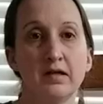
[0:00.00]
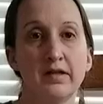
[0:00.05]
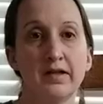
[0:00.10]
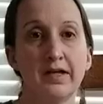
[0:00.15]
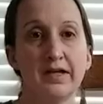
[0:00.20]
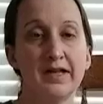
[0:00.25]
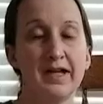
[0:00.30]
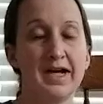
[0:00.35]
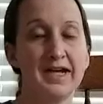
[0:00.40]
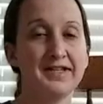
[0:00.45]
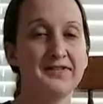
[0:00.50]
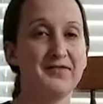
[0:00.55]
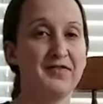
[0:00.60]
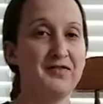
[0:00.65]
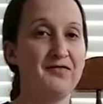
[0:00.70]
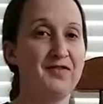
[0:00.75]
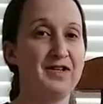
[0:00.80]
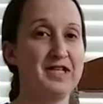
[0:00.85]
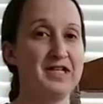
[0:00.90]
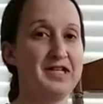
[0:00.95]
The last few
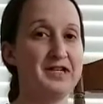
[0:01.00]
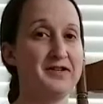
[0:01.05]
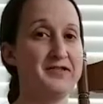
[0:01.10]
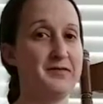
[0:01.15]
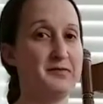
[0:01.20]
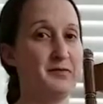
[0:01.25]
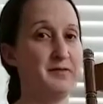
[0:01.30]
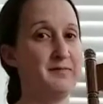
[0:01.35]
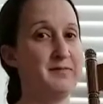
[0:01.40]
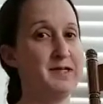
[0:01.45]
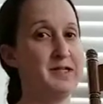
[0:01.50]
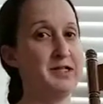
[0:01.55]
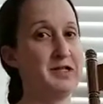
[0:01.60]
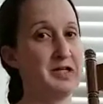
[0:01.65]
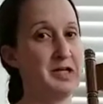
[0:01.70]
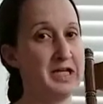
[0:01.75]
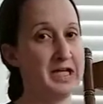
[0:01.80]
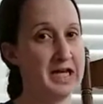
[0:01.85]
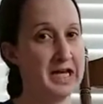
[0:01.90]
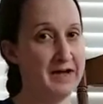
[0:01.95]
videos we've been
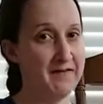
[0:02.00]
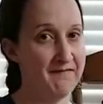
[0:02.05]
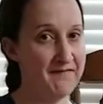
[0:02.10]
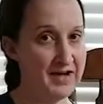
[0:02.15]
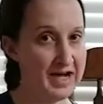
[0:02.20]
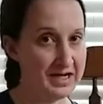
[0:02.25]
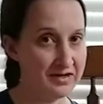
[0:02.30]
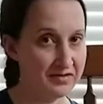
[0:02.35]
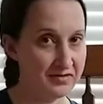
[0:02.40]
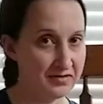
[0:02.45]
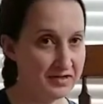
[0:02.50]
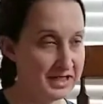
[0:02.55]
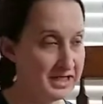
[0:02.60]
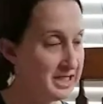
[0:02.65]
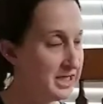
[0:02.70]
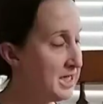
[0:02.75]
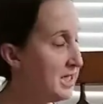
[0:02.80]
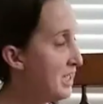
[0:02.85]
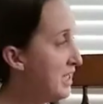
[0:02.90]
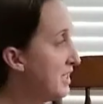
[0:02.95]
looking at factoring.
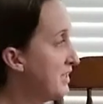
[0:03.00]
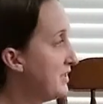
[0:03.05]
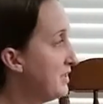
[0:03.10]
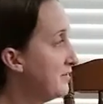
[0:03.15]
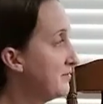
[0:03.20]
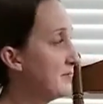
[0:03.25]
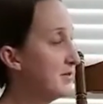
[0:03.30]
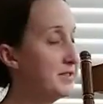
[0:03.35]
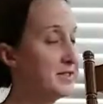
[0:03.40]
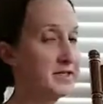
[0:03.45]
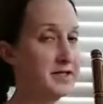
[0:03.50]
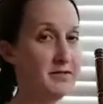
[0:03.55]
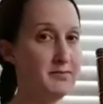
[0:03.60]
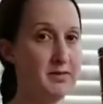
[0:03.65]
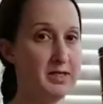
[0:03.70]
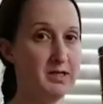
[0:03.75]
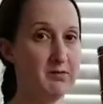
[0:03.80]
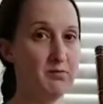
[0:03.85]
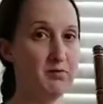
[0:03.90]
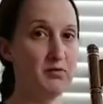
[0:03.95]
This one's going to be
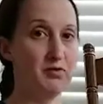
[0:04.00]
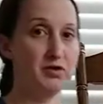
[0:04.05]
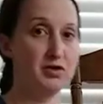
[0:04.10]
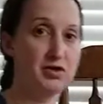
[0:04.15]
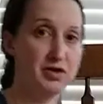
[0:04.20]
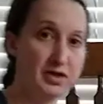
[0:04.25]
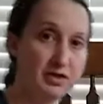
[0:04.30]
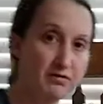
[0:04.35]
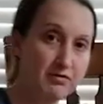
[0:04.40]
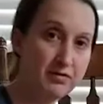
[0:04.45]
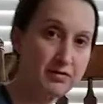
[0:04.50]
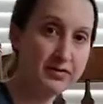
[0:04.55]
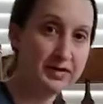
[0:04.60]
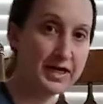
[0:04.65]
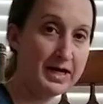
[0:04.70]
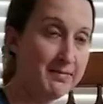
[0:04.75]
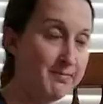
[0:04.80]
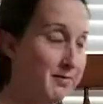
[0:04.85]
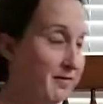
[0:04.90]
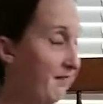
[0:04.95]
a more general
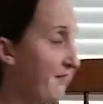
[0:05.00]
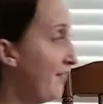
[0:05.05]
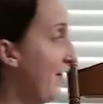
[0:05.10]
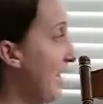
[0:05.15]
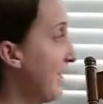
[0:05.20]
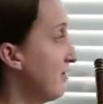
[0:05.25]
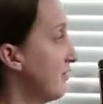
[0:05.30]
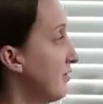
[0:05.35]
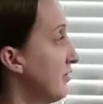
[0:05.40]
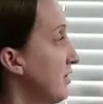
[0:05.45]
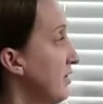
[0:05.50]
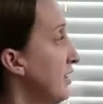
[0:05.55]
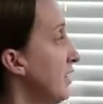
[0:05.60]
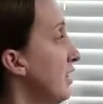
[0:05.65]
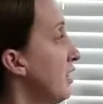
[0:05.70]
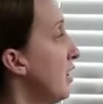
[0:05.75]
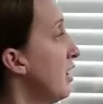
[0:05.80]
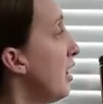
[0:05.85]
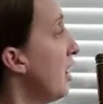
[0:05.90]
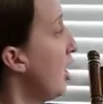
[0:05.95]
type of factoring.
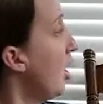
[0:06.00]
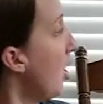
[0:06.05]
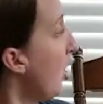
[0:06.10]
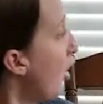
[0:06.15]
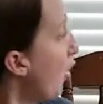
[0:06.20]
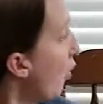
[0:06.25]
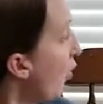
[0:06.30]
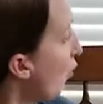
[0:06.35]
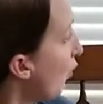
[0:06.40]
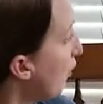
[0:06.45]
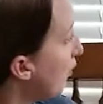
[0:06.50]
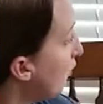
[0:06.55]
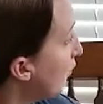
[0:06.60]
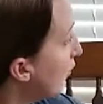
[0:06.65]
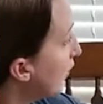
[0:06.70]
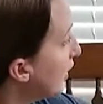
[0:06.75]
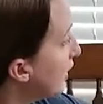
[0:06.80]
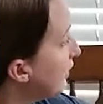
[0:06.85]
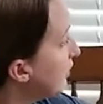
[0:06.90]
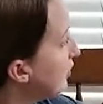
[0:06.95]
We
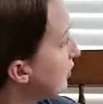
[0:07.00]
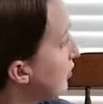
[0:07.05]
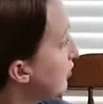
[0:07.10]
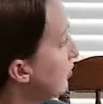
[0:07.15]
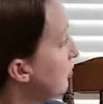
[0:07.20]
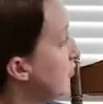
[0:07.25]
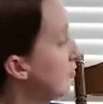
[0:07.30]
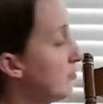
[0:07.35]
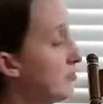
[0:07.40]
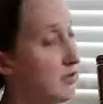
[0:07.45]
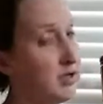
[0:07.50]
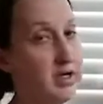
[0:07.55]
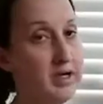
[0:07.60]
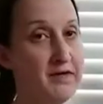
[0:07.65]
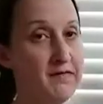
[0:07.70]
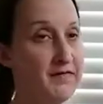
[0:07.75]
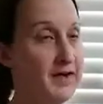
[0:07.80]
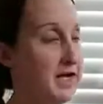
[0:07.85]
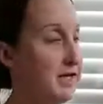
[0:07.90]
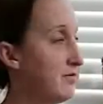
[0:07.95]
want to
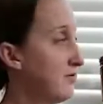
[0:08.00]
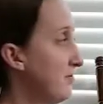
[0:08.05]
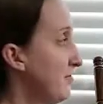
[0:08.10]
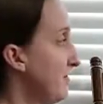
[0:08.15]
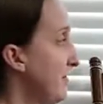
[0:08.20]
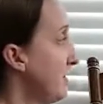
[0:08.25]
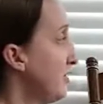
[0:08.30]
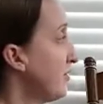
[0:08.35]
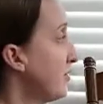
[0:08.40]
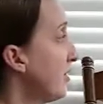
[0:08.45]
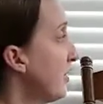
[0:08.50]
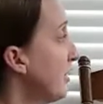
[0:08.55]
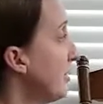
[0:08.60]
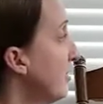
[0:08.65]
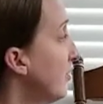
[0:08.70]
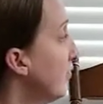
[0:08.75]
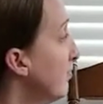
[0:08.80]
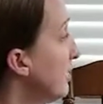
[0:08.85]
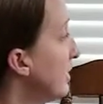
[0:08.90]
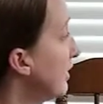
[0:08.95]
factor this
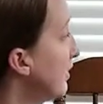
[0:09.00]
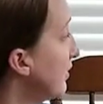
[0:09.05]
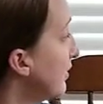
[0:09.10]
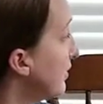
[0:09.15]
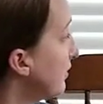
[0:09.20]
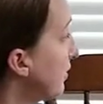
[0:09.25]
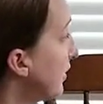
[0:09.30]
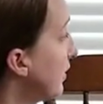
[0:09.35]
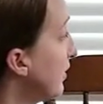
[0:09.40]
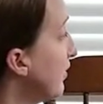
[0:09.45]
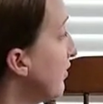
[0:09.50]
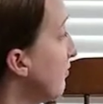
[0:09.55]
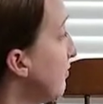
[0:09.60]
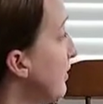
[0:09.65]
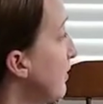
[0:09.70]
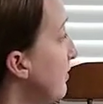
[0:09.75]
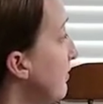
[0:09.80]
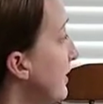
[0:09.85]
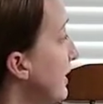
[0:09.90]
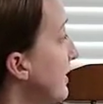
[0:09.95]
trinomial. It's
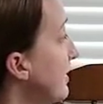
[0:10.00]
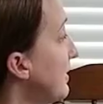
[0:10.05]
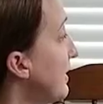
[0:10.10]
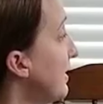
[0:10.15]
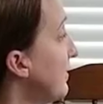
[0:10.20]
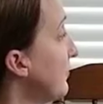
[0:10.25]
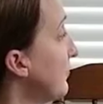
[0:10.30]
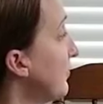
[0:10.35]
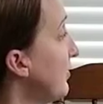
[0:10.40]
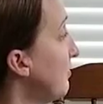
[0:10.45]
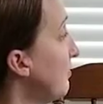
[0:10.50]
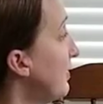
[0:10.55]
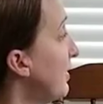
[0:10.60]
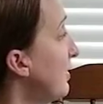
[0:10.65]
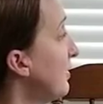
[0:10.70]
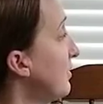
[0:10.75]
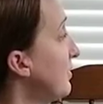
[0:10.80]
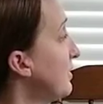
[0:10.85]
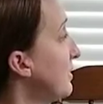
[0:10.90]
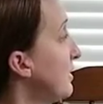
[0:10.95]
trinomial because it has 3
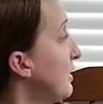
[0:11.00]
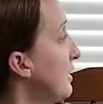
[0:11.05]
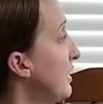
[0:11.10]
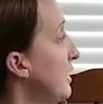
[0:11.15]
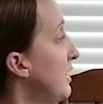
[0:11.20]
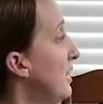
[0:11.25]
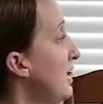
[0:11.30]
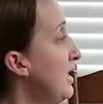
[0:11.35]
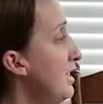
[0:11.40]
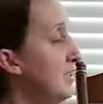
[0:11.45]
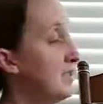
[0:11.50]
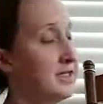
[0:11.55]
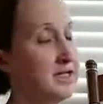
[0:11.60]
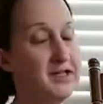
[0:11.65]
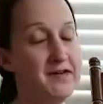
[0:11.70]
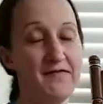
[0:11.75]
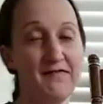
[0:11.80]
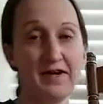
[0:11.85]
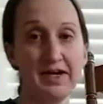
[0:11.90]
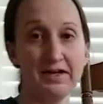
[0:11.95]
parts. It's going
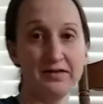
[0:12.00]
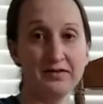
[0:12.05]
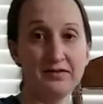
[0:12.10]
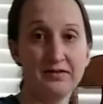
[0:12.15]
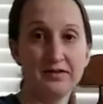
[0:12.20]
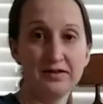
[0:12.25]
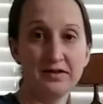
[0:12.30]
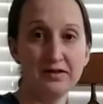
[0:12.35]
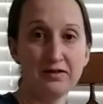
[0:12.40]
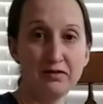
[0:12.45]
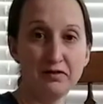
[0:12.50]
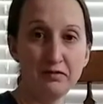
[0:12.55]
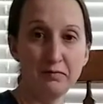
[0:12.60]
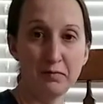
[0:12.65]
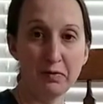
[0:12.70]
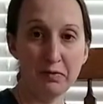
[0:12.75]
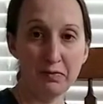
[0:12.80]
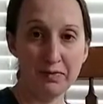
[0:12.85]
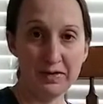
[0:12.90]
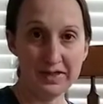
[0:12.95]
to factor into 2
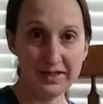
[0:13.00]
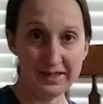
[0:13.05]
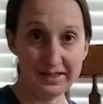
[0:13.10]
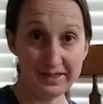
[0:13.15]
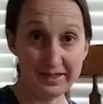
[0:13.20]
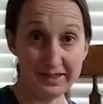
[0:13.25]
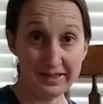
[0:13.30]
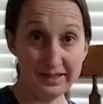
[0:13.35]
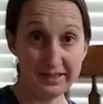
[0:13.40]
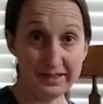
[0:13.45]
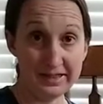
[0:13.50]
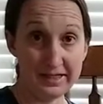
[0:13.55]
parentheses.